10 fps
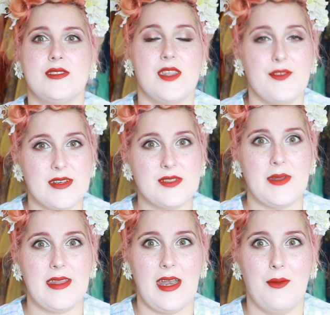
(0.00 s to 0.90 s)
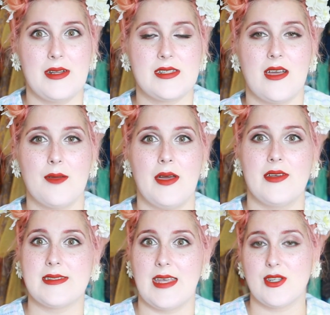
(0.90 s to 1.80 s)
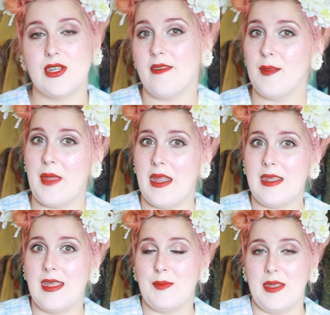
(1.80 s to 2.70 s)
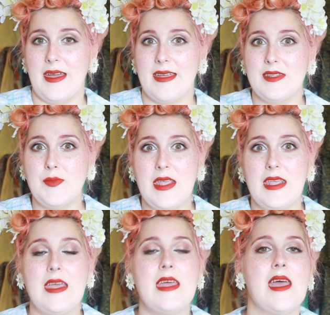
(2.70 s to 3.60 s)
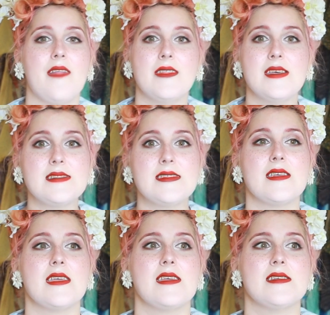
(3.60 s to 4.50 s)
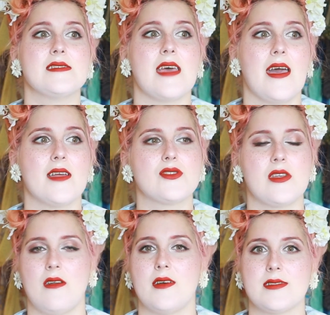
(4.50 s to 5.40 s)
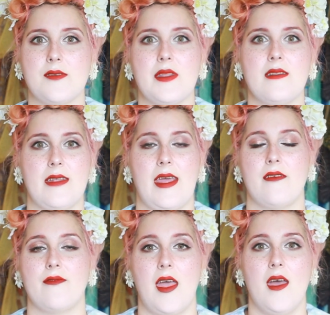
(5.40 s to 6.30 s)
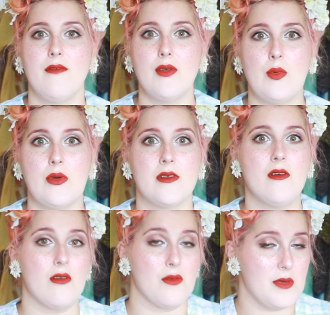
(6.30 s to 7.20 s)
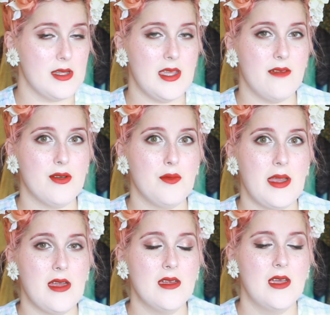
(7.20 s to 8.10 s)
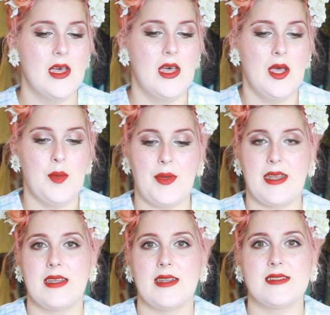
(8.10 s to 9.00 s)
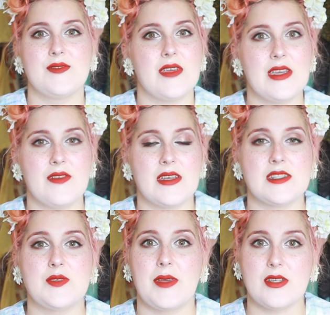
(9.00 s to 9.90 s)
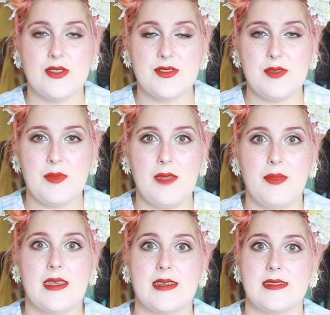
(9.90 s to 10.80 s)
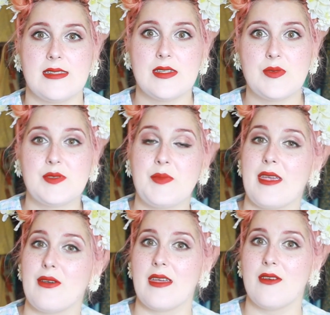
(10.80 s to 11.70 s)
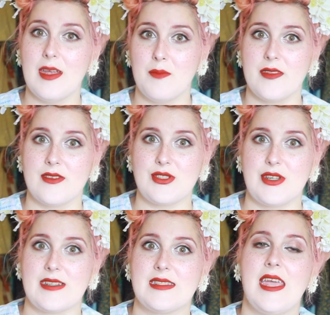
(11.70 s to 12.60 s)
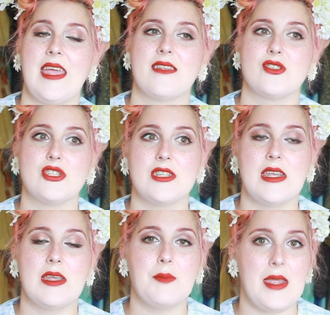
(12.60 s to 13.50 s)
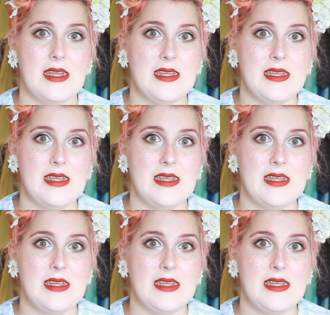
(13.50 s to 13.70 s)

So the first one that I want to talk about is actually on the mannequin behind me, and this is actually not something that I have ever worn or will ever wear, but it is very, very special to me because this was my great-grandmother's dress and she made